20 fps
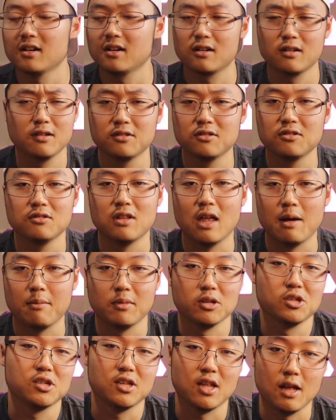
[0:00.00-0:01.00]
gonna do that
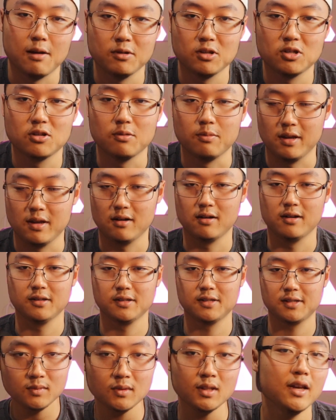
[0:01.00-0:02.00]
much damage, to be
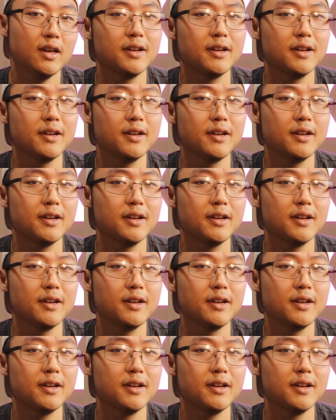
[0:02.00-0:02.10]
honest.